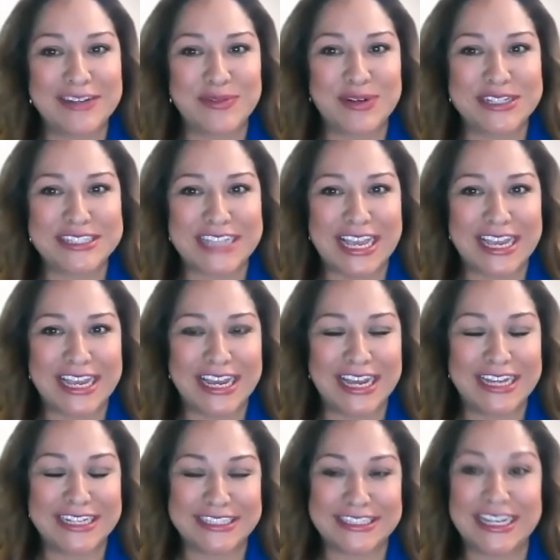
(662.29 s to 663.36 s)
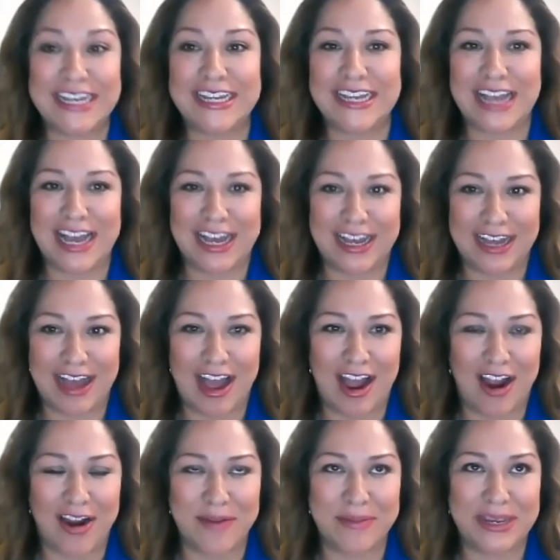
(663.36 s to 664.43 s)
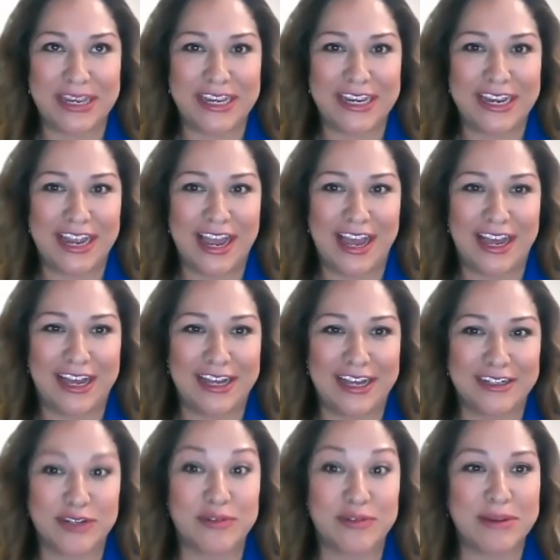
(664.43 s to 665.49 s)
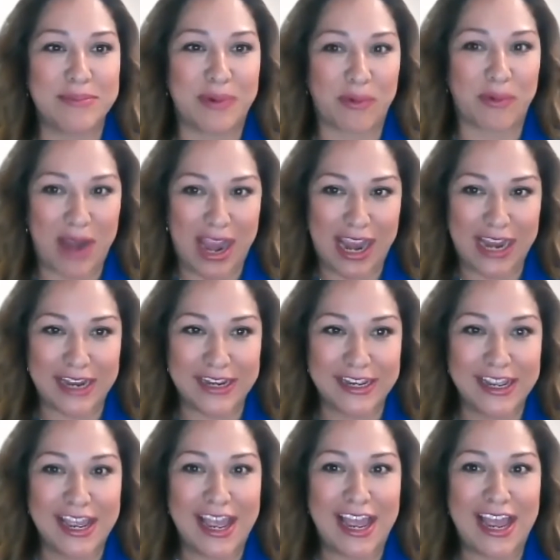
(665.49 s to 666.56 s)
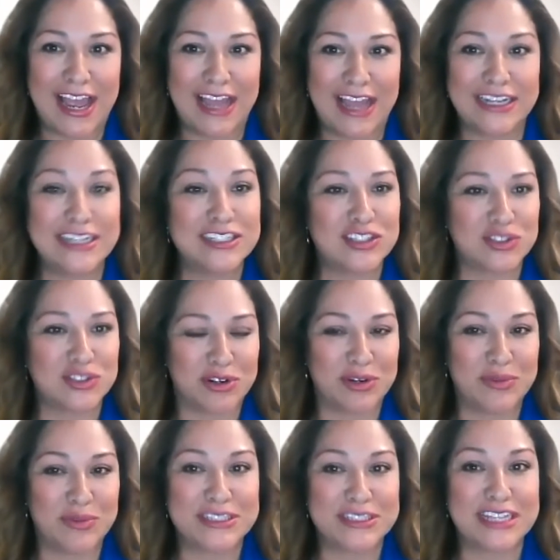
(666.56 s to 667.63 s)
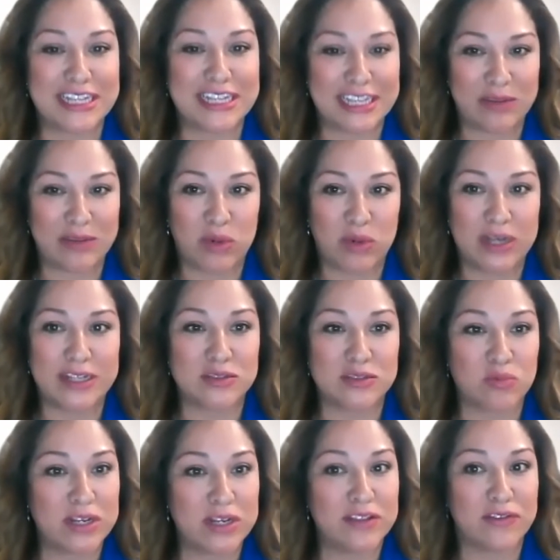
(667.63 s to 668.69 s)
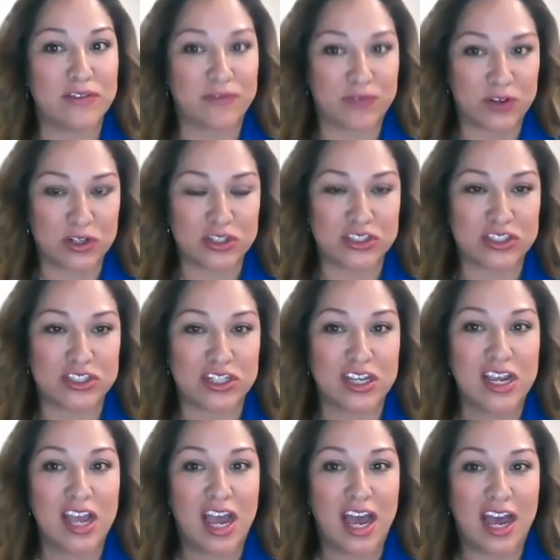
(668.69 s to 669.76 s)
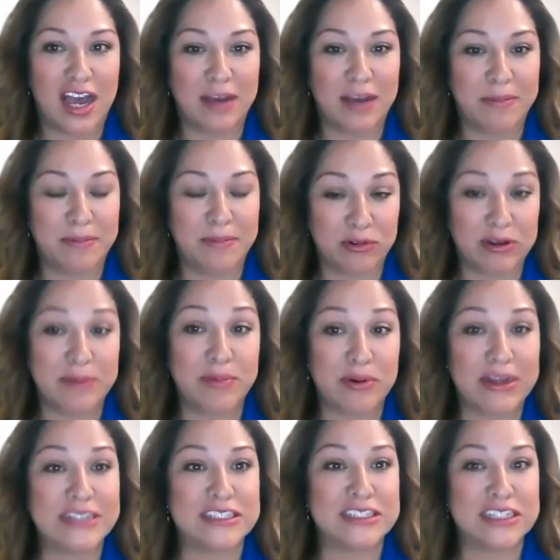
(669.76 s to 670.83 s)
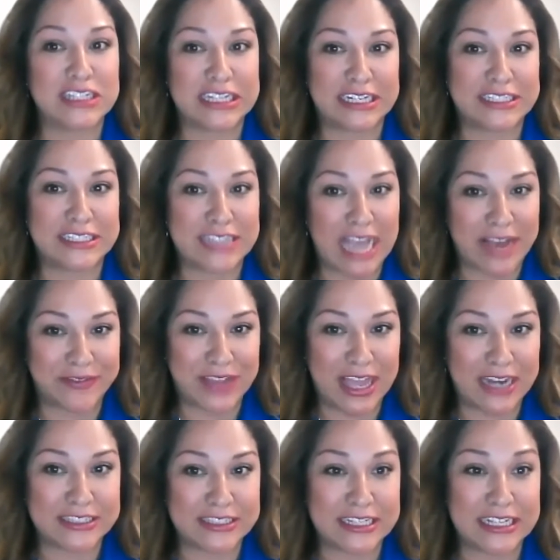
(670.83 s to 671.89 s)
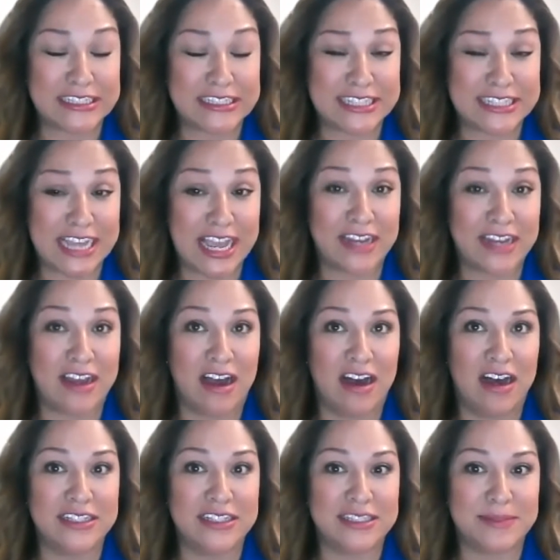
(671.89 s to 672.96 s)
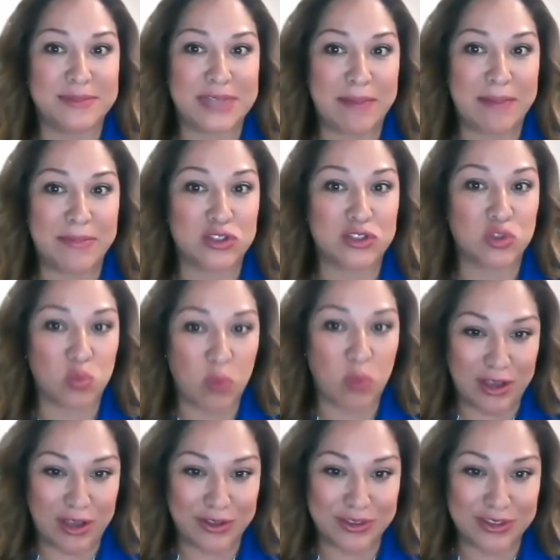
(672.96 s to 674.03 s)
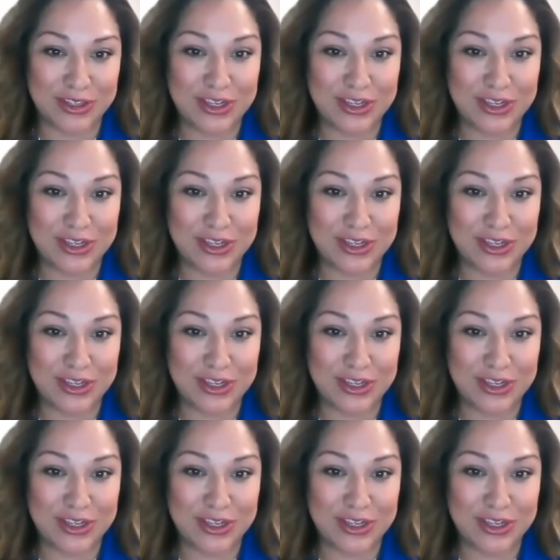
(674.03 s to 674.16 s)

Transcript: was a, he's a uh, Army uh, Green Beret. And his story was that he was one of the first uh, Green Berets to get into Afghanistan stand on September 12th.